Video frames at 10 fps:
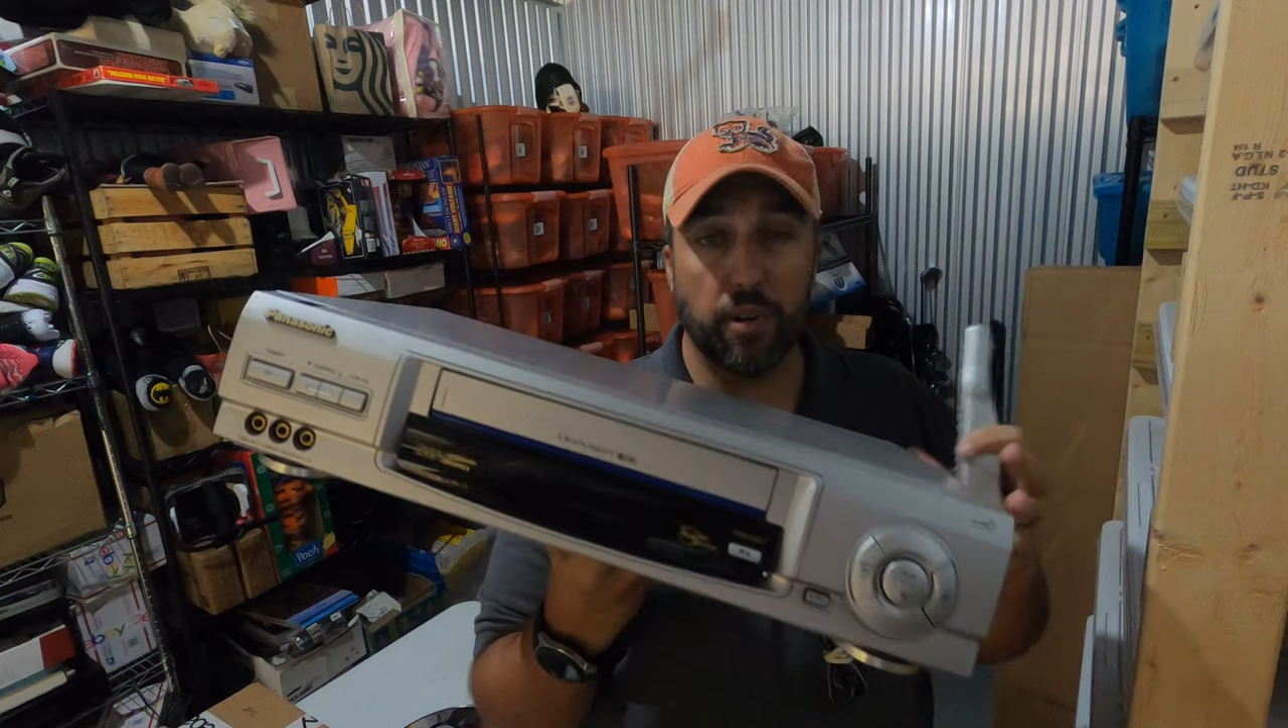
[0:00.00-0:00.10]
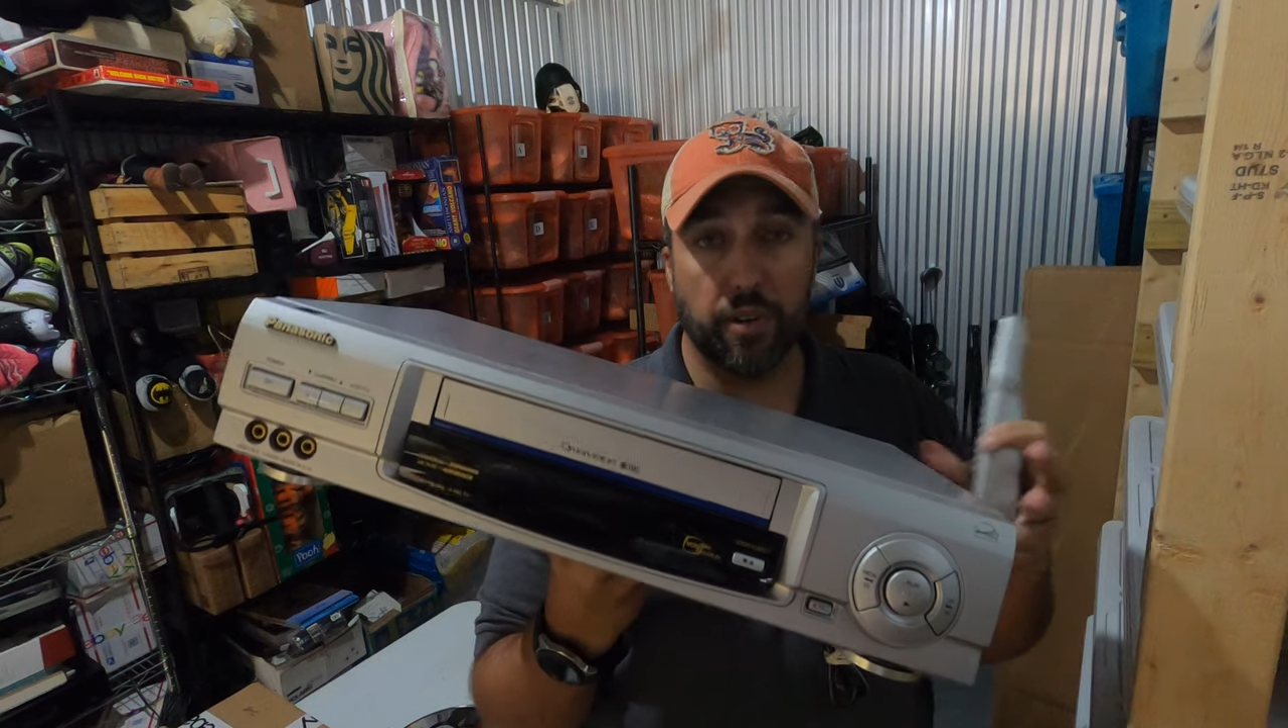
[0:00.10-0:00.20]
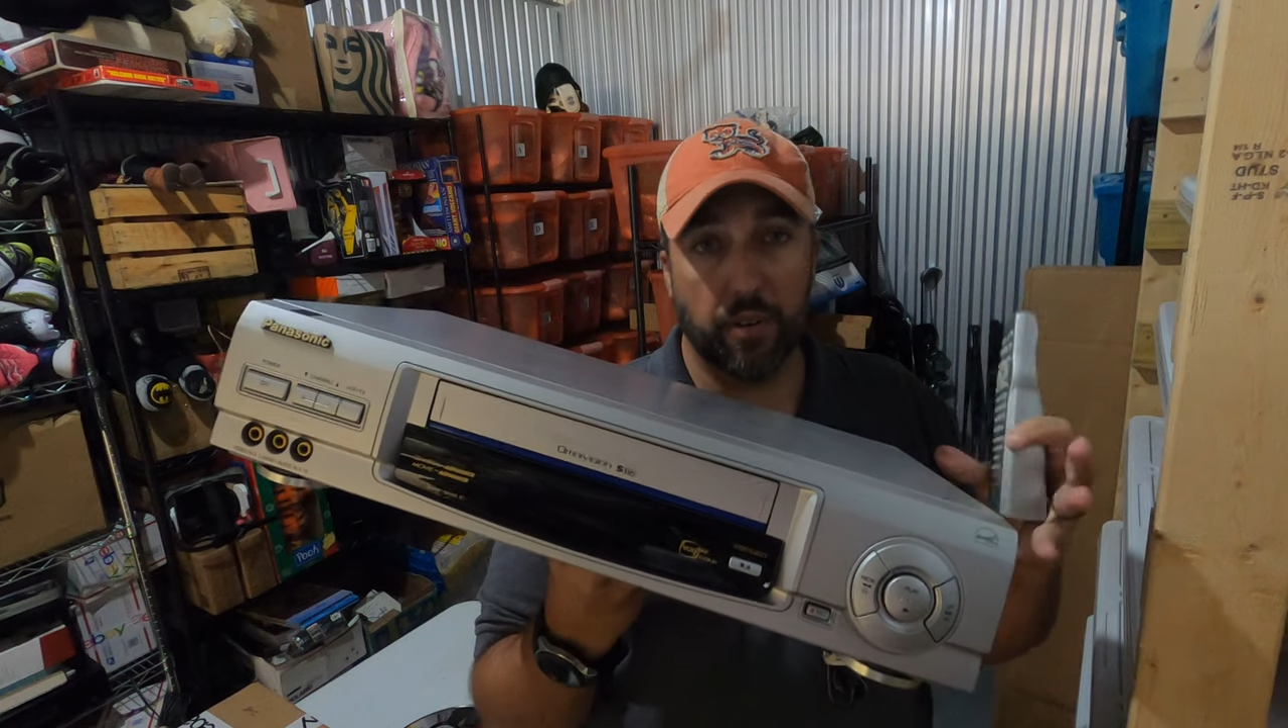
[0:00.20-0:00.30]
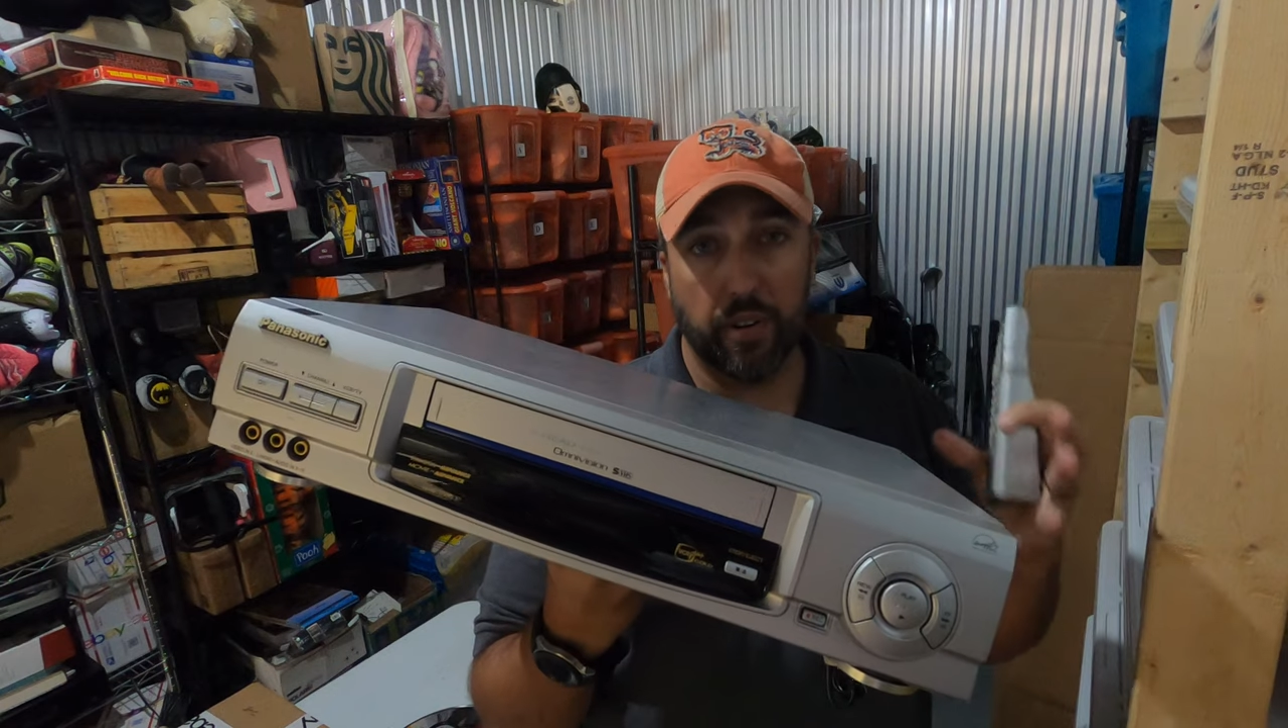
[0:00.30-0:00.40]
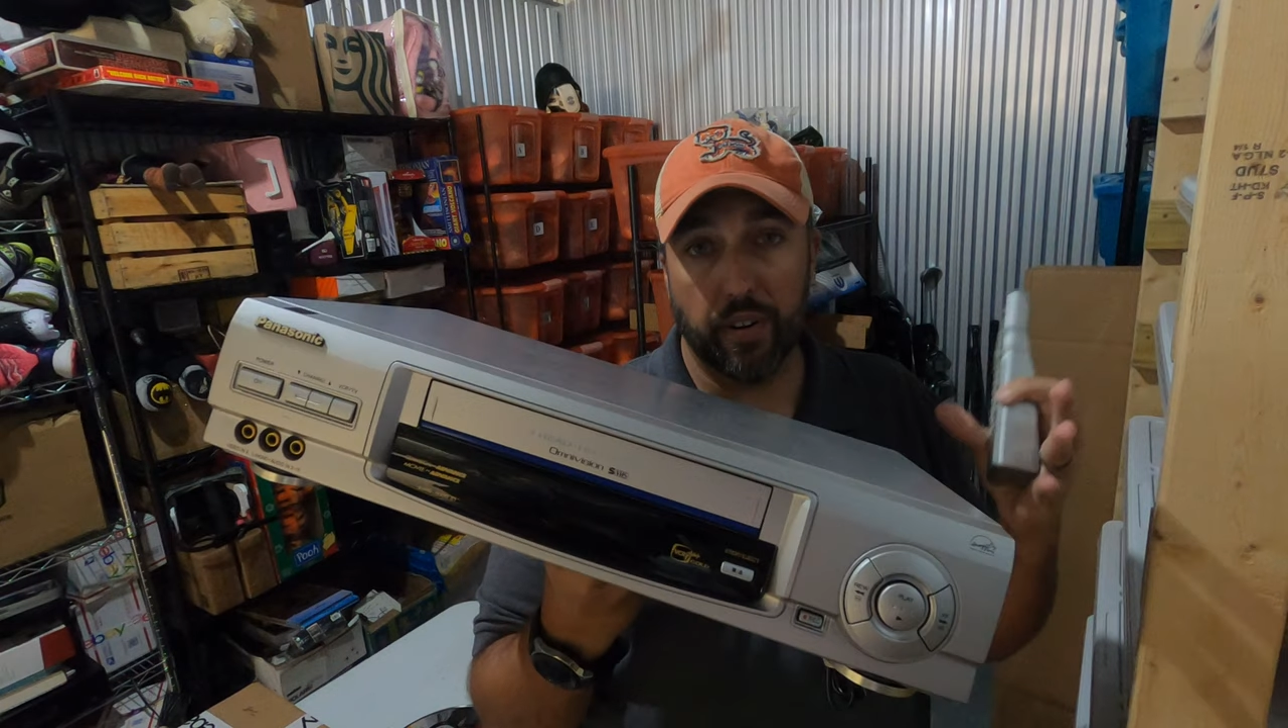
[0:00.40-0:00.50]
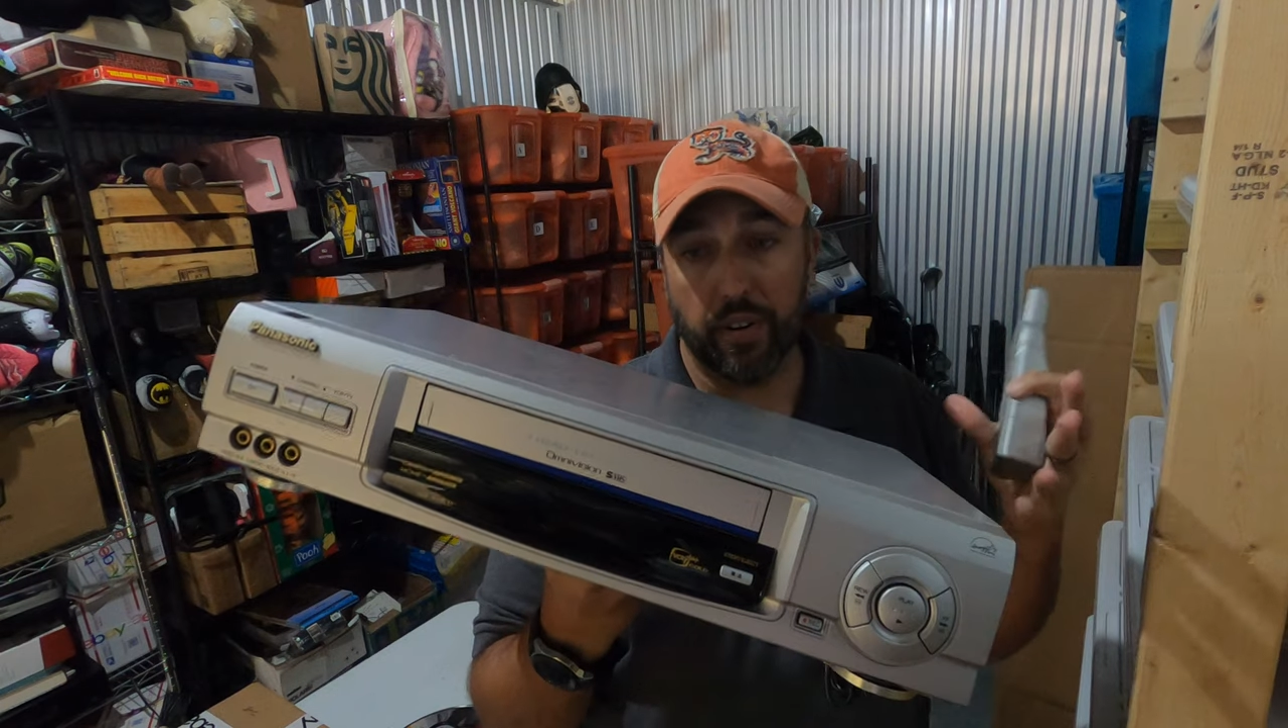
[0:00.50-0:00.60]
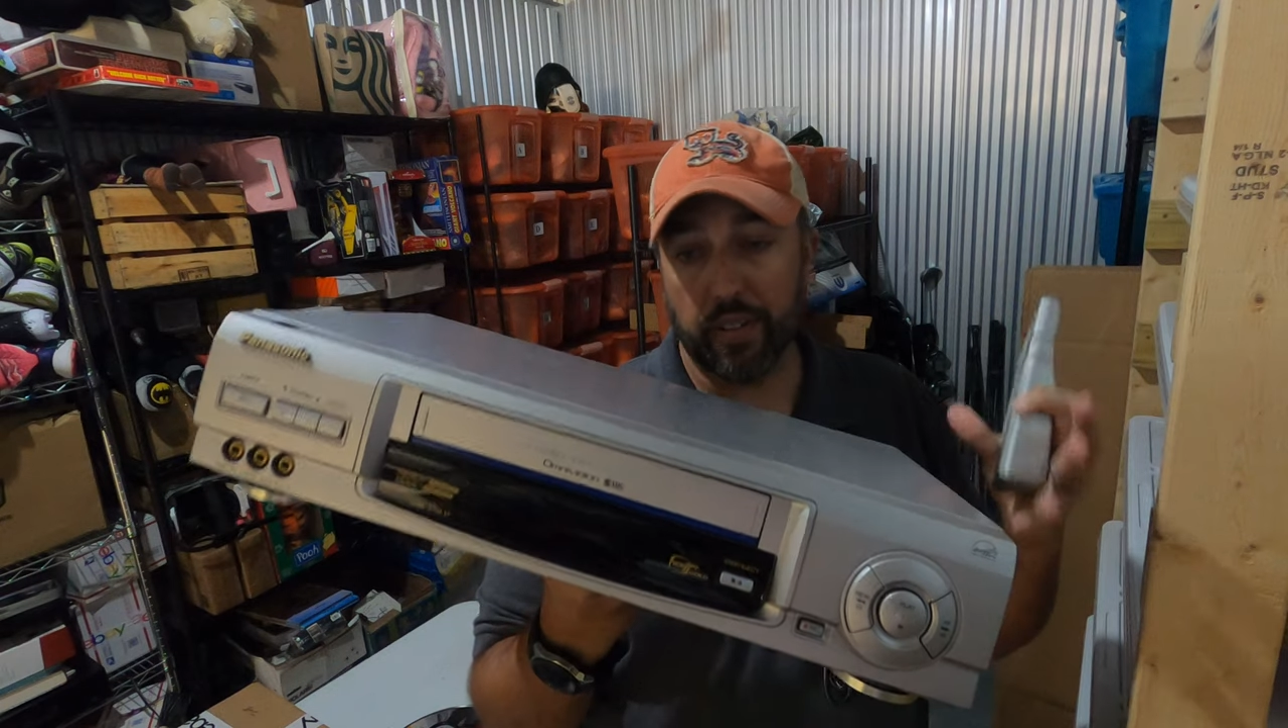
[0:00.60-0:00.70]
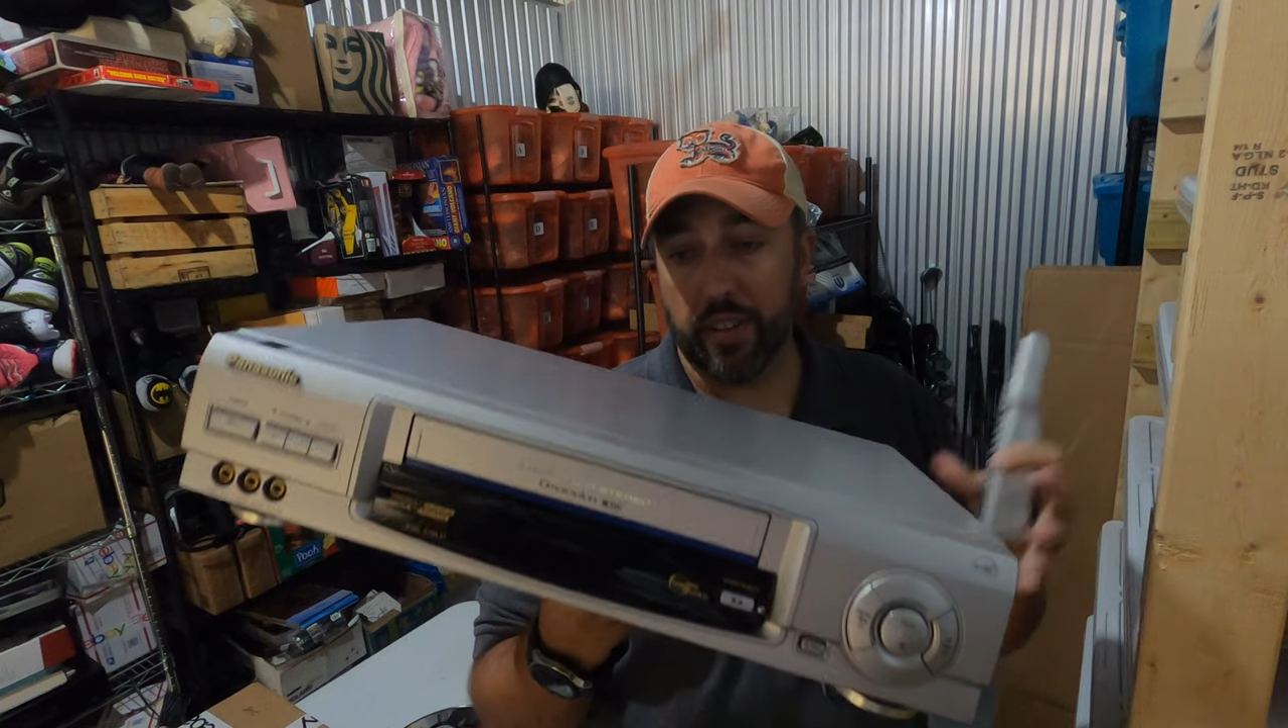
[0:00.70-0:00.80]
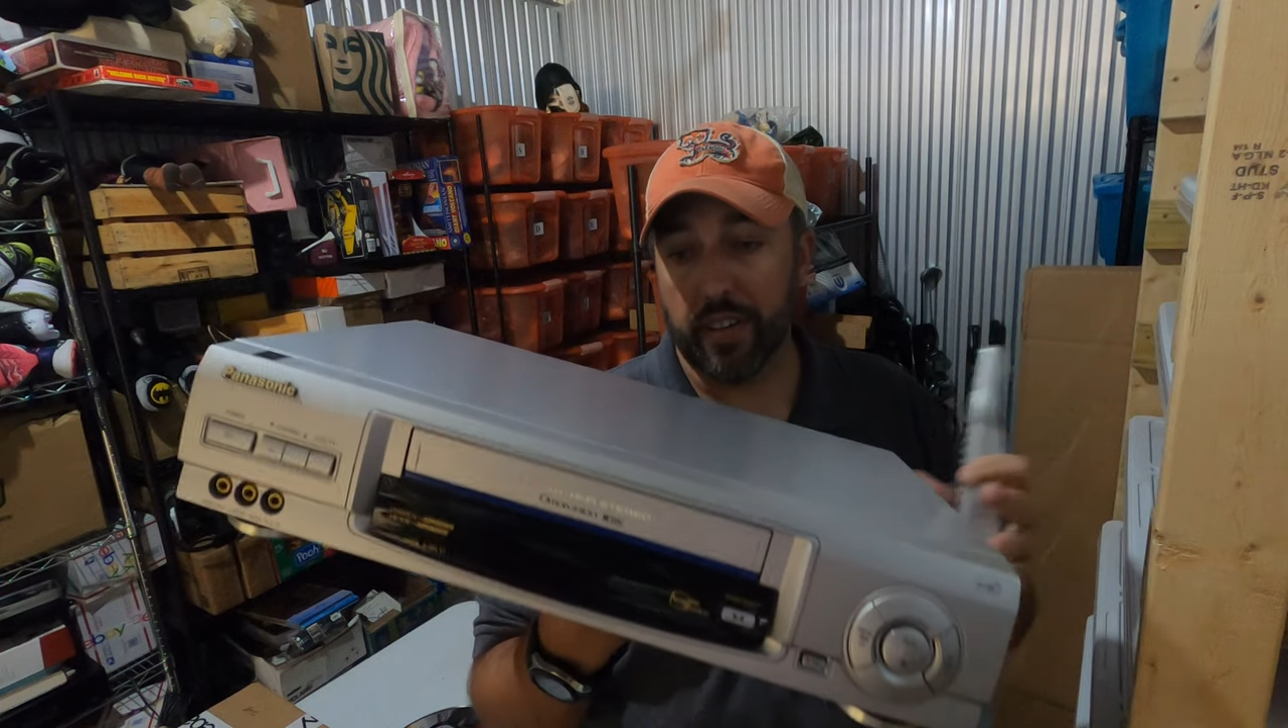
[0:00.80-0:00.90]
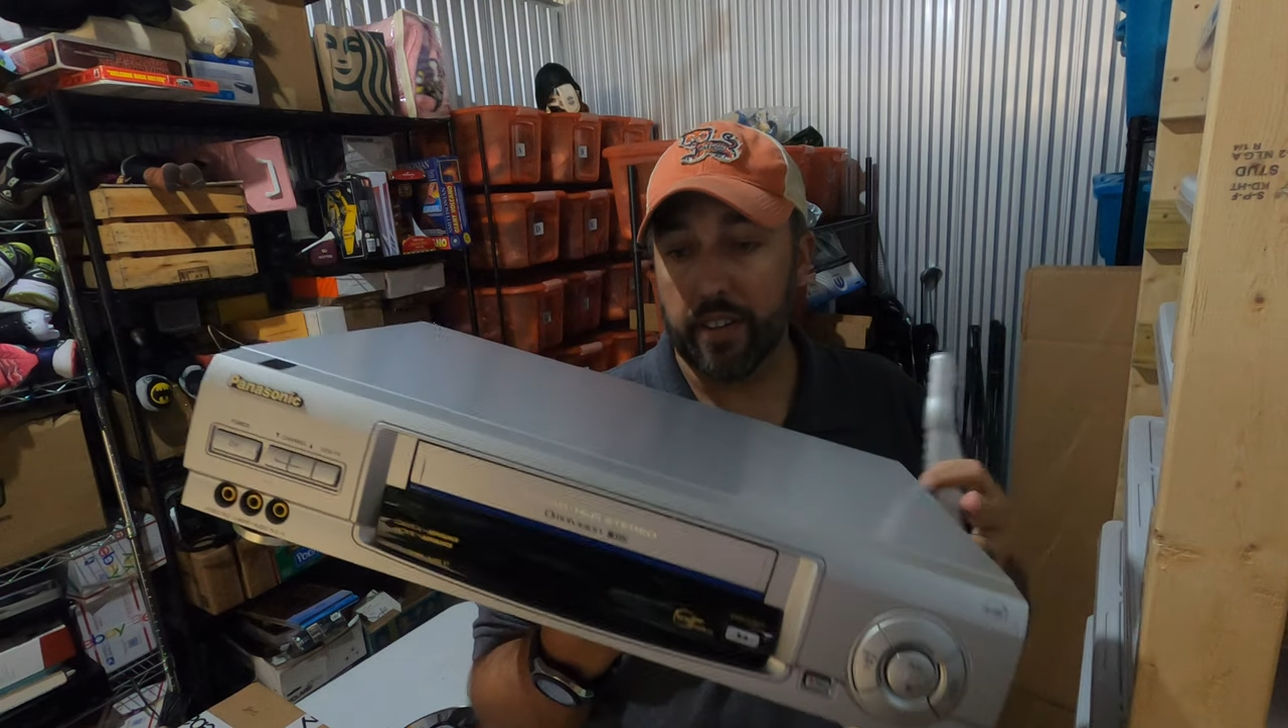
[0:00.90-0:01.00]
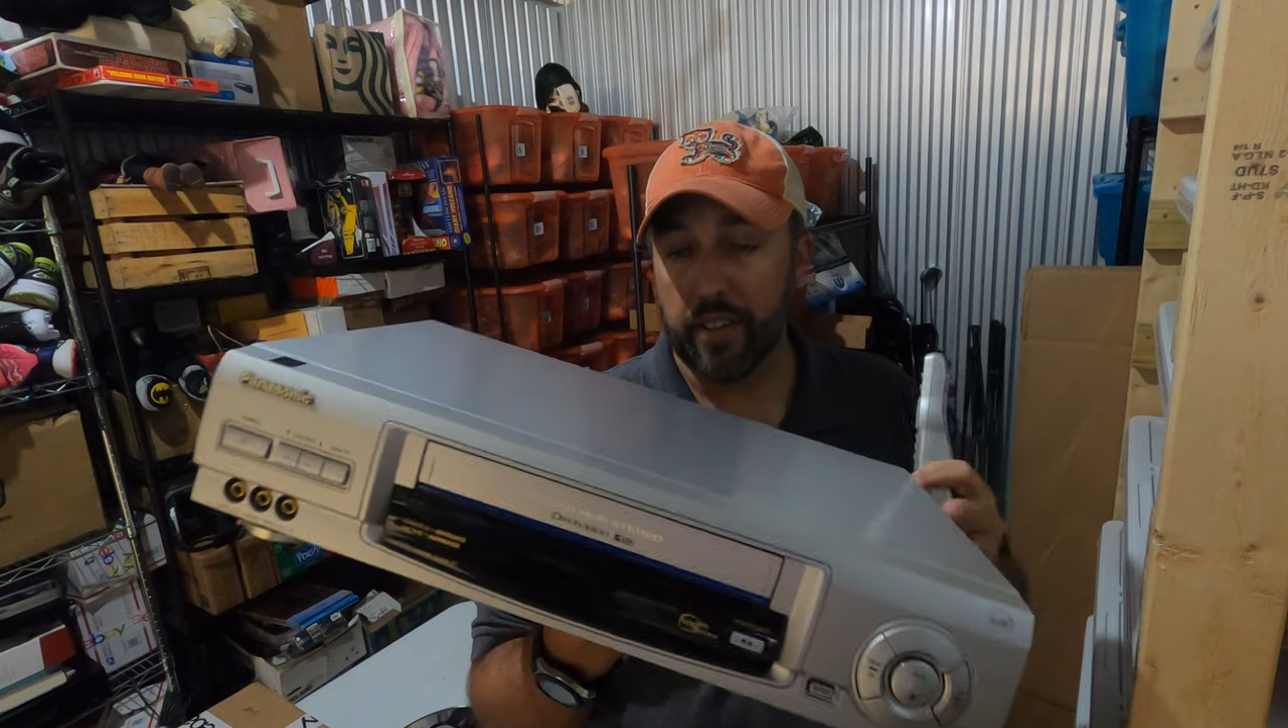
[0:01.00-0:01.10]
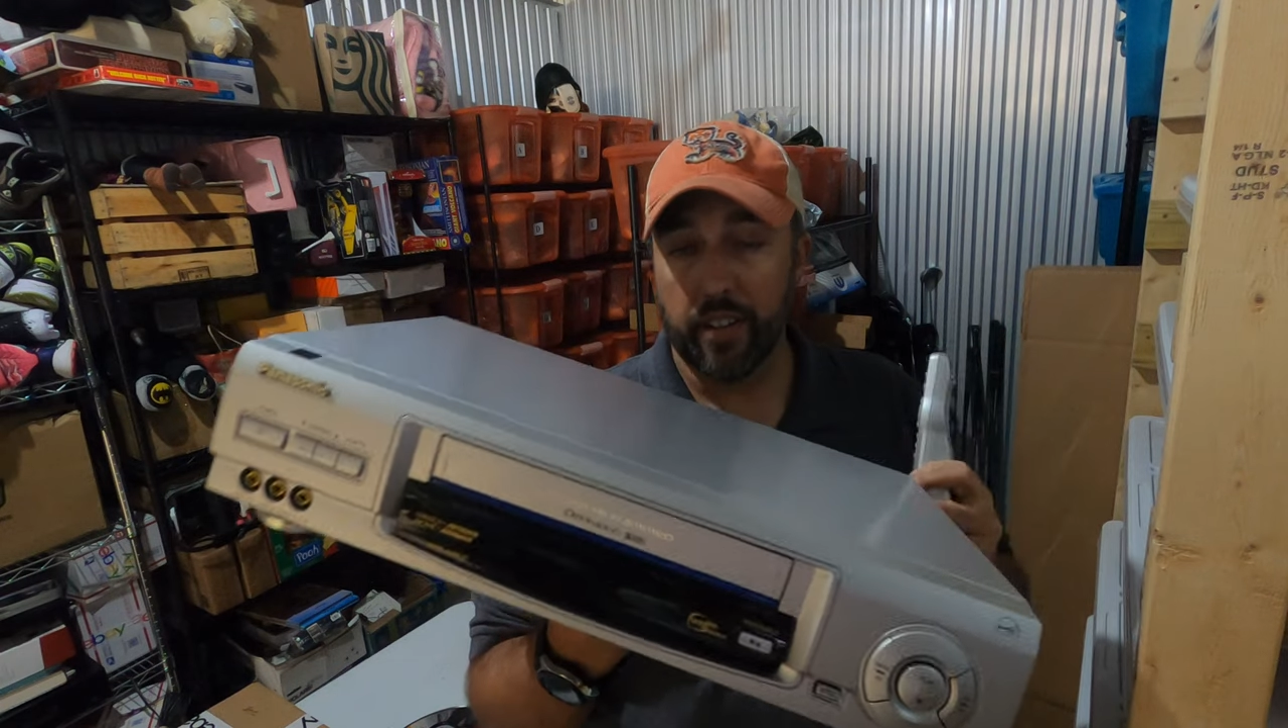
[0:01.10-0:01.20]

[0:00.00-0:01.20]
unit or anything.